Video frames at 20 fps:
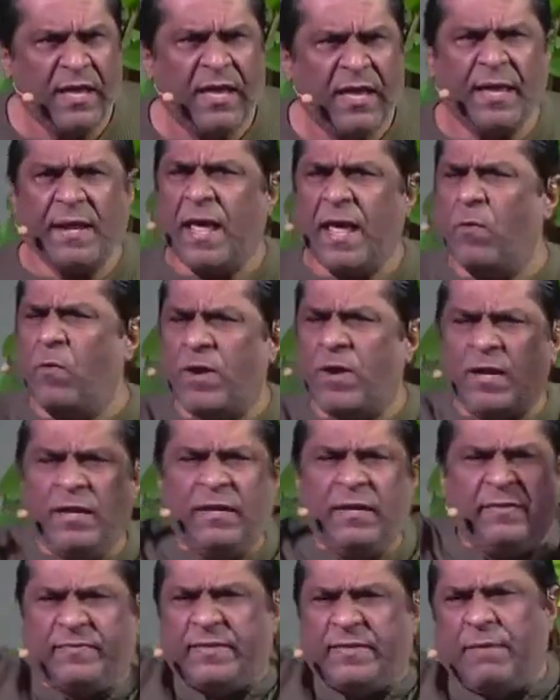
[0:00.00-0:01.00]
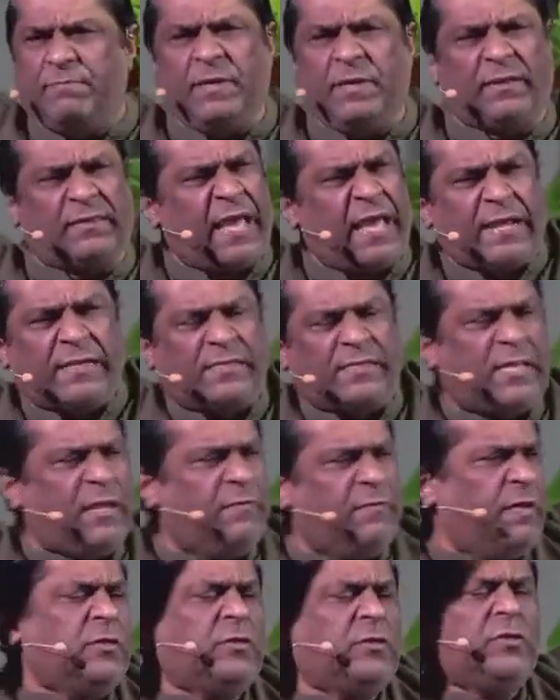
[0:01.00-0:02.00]
And I want to lift up a
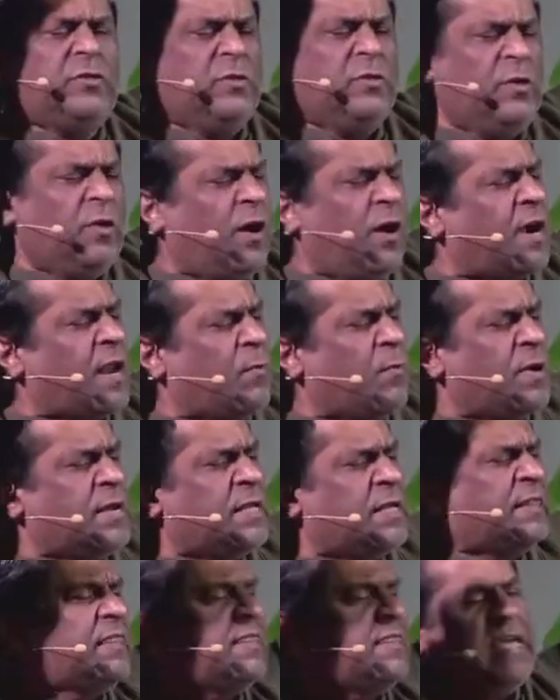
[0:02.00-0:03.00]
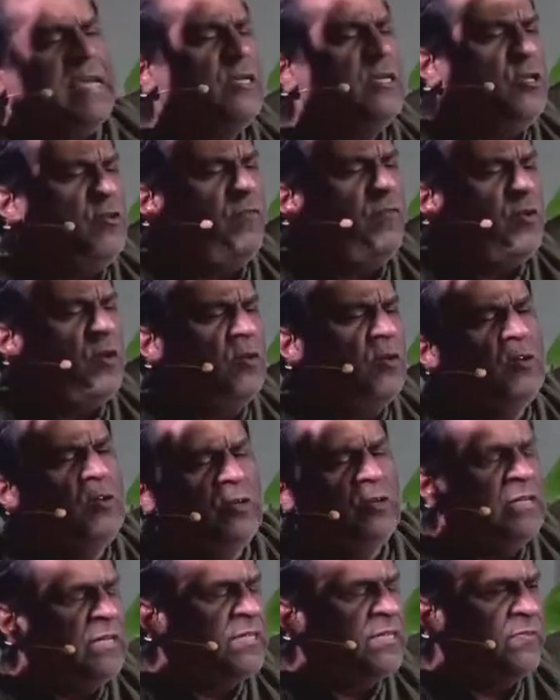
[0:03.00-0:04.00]
thanksgiving to you. Lord, I want to thank you for your
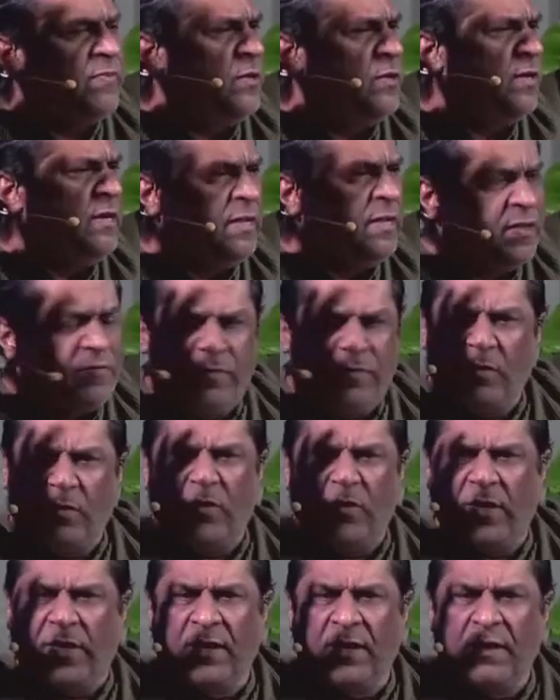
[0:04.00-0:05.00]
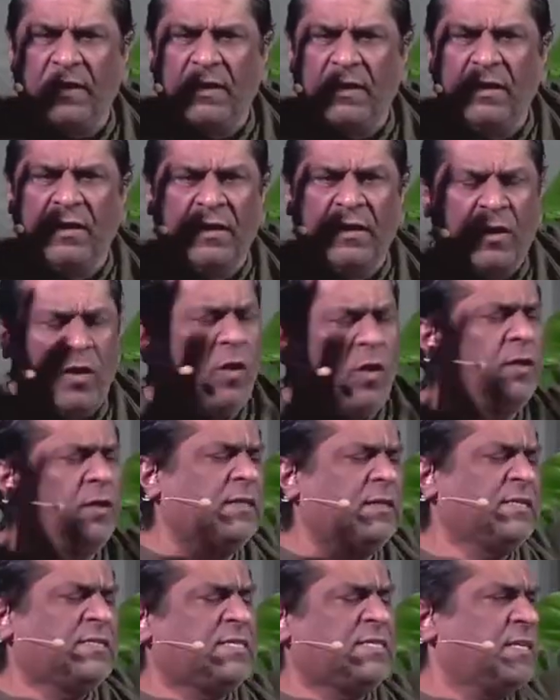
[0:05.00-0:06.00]
goodness, for your love, for God. All
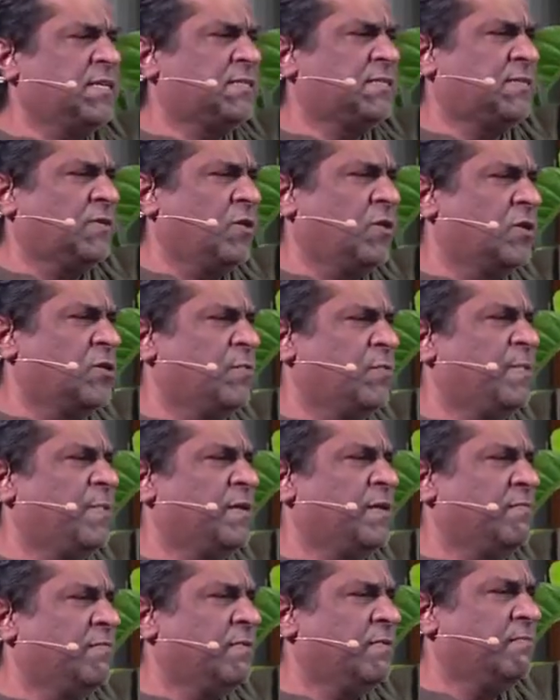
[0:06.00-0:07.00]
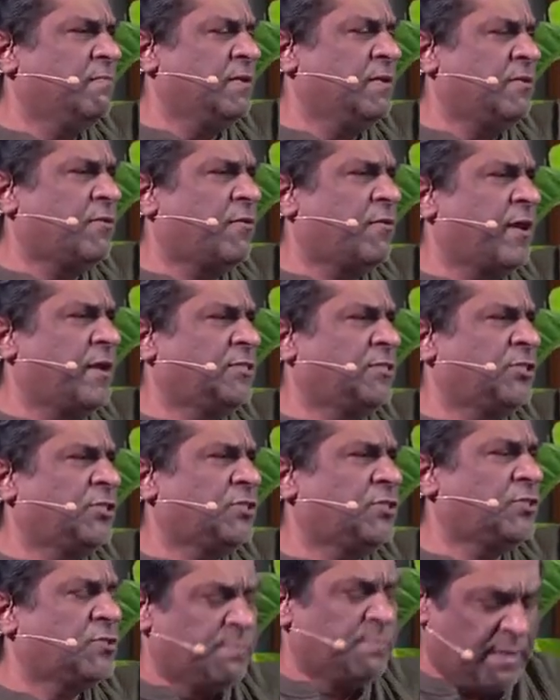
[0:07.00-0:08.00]
these years, God, you've been
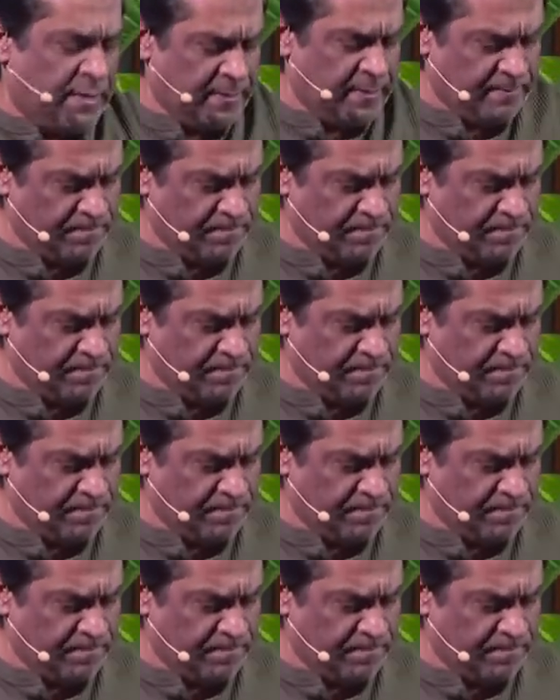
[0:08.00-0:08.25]
gracious to me.